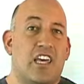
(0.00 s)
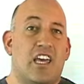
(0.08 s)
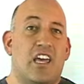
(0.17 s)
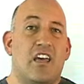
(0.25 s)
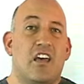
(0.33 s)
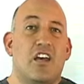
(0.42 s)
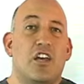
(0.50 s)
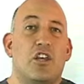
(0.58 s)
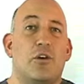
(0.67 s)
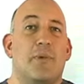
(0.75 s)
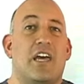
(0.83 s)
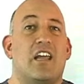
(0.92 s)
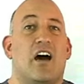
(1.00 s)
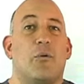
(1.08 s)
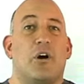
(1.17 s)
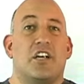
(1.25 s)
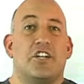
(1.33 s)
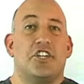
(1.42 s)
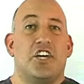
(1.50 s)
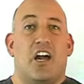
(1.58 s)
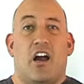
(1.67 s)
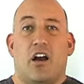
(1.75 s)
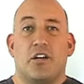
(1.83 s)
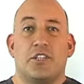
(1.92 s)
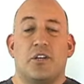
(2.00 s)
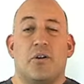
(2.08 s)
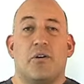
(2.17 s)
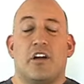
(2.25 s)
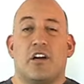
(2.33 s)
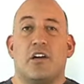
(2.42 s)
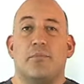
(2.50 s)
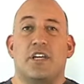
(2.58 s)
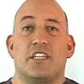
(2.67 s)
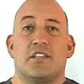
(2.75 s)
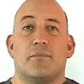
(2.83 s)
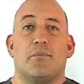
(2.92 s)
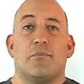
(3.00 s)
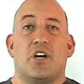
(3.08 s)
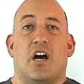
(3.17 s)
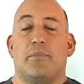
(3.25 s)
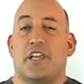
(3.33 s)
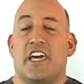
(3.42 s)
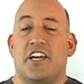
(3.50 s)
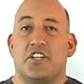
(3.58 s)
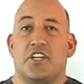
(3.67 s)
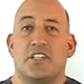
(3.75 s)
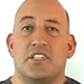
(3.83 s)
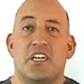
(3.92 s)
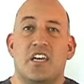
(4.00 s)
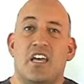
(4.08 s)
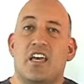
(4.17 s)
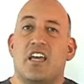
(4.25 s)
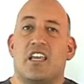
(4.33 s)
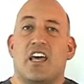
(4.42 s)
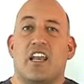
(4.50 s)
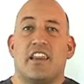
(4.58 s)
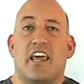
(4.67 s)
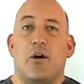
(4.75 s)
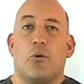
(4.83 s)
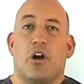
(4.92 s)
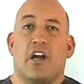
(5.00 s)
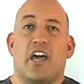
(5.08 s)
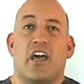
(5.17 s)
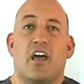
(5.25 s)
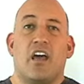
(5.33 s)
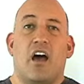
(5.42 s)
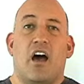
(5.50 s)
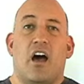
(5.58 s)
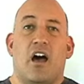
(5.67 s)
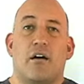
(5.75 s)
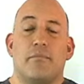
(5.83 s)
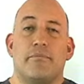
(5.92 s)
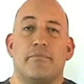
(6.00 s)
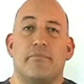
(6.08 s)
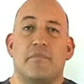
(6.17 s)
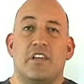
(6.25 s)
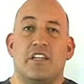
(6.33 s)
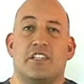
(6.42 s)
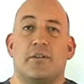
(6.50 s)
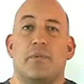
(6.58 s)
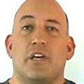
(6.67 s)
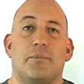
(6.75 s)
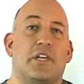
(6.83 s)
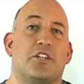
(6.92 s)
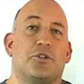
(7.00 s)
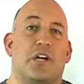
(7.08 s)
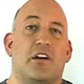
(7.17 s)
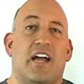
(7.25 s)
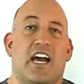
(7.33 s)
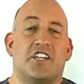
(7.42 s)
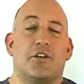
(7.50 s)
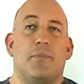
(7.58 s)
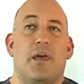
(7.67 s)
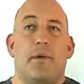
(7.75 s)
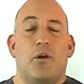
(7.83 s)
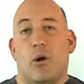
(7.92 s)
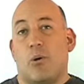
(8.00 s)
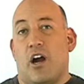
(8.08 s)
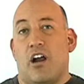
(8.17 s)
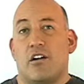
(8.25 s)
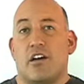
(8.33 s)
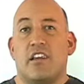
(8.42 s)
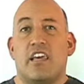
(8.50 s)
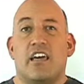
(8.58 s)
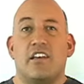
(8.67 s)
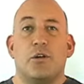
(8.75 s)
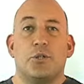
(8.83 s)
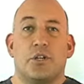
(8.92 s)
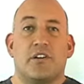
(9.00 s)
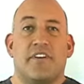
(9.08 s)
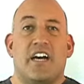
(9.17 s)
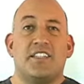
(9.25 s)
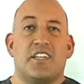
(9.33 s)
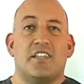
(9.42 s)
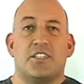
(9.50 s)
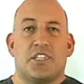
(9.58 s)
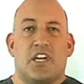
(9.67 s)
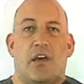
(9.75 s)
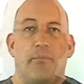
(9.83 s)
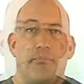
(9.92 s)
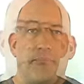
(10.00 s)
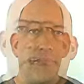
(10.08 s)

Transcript: key, you may not want to share, so there could be some complications in getting that working. Some administrator action may be required on the end user device at this time.